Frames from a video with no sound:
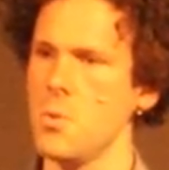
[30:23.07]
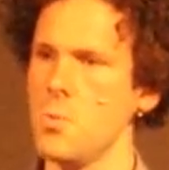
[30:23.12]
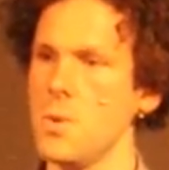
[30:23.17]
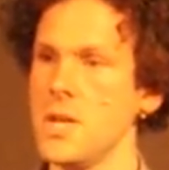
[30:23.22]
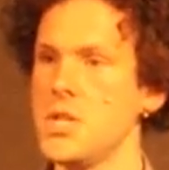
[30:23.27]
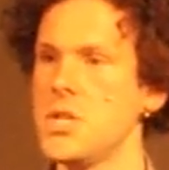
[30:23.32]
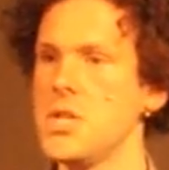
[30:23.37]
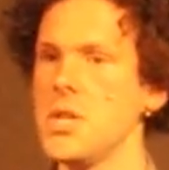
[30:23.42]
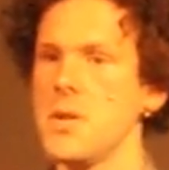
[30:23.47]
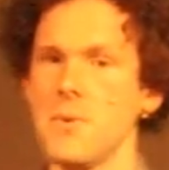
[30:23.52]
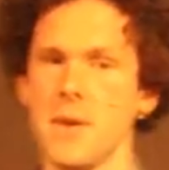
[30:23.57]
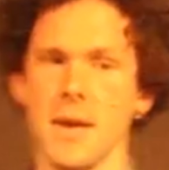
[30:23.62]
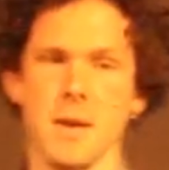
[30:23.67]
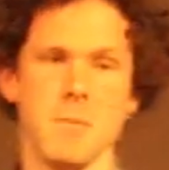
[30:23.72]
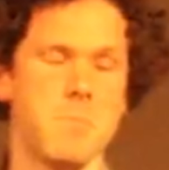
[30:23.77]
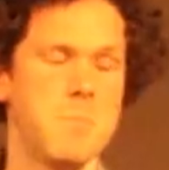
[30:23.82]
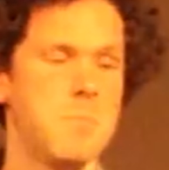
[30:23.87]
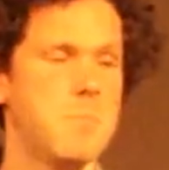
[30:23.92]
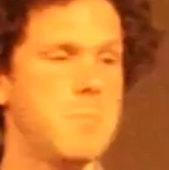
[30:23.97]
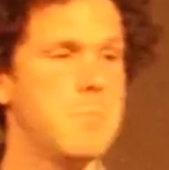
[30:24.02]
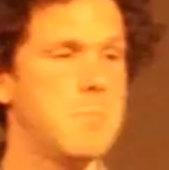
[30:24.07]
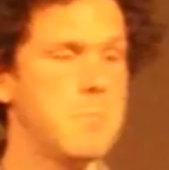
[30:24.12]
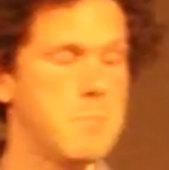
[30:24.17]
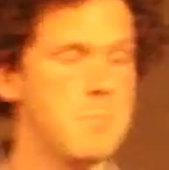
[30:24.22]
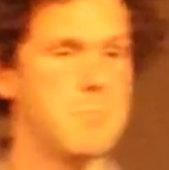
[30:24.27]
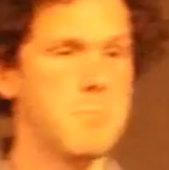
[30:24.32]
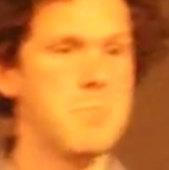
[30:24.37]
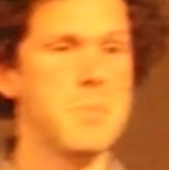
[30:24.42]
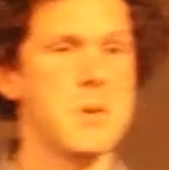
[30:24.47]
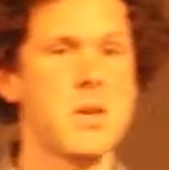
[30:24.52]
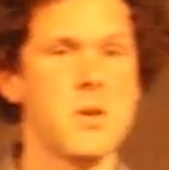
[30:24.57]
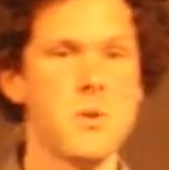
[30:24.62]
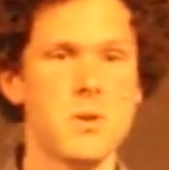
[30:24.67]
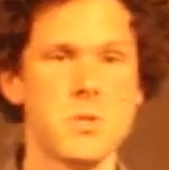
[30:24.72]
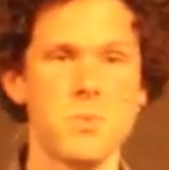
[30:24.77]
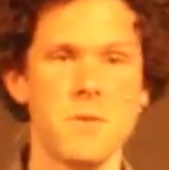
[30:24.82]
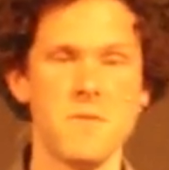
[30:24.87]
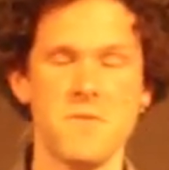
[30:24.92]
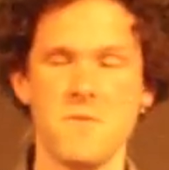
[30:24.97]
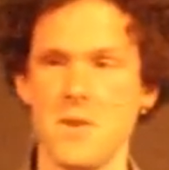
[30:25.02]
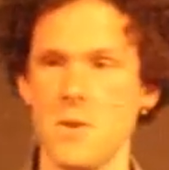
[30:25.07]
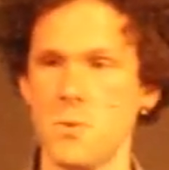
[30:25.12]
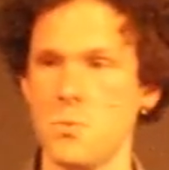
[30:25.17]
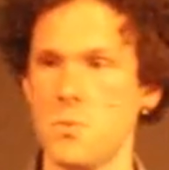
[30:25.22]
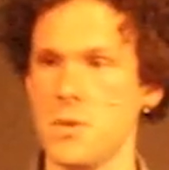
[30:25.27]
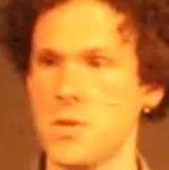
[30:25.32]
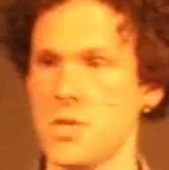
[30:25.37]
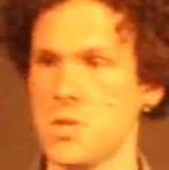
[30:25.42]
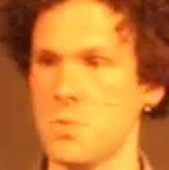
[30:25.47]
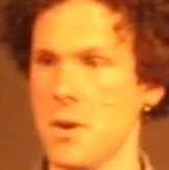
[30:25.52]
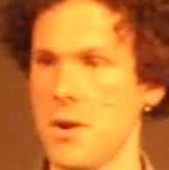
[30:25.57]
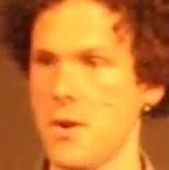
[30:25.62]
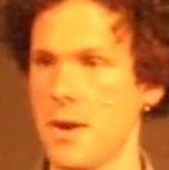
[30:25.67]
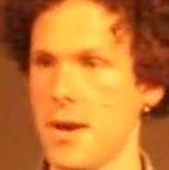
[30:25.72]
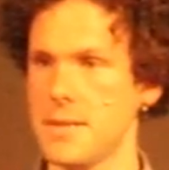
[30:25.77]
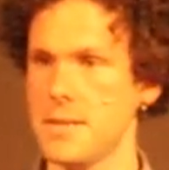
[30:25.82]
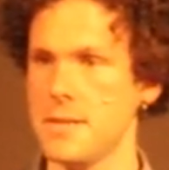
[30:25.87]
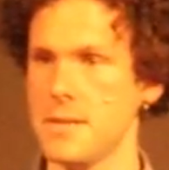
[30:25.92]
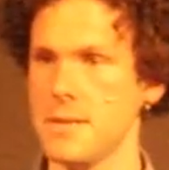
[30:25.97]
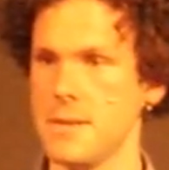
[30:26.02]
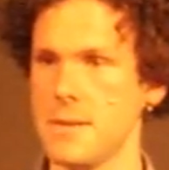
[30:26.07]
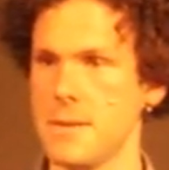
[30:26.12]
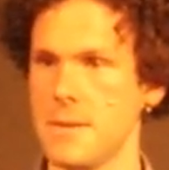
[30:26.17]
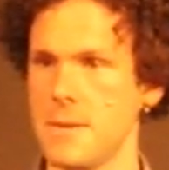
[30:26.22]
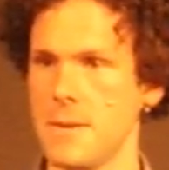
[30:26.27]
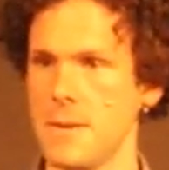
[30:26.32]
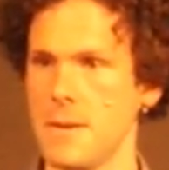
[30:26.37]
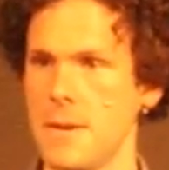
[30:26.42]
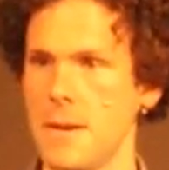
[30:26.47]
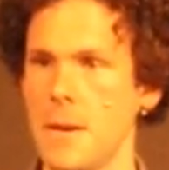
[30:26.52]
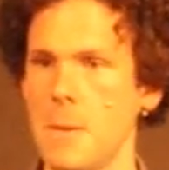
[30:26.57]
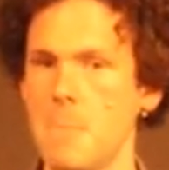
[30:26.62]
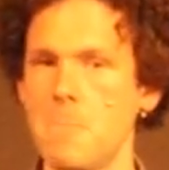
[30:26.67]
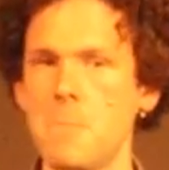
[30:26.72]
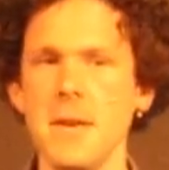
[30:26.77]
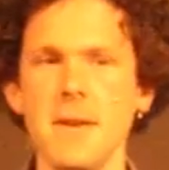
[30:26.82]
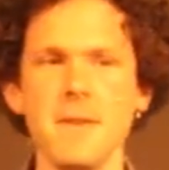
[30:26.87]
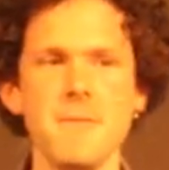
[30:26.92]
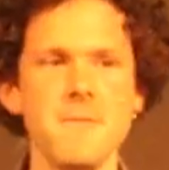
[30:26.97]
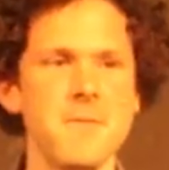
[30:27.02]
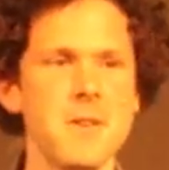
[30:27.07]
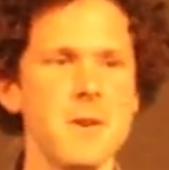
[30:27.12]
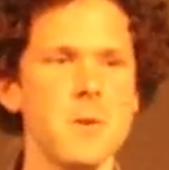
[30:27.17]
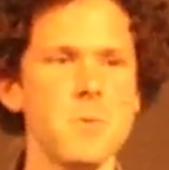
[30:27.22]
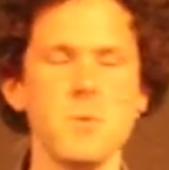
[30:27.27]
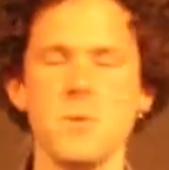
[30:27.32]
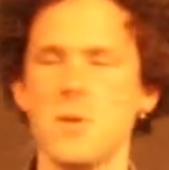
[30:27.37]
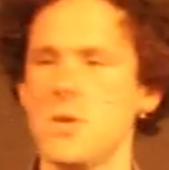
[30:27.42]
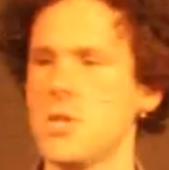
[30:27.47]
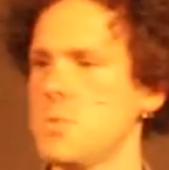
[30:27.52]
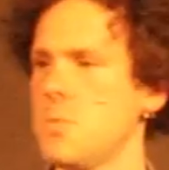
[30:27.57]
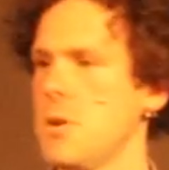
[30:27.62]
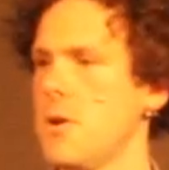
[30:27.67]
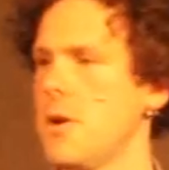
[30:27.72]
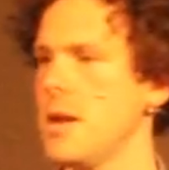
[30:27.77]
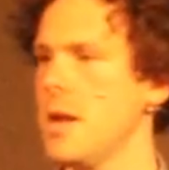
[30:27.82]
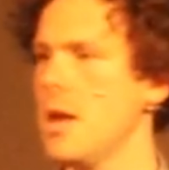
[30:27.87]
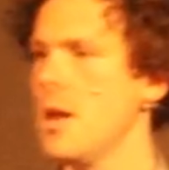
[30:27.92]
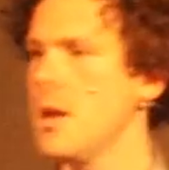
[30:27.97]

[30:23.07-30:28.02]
We do it because we're filled with the Spirit. Be filled with the Spirit,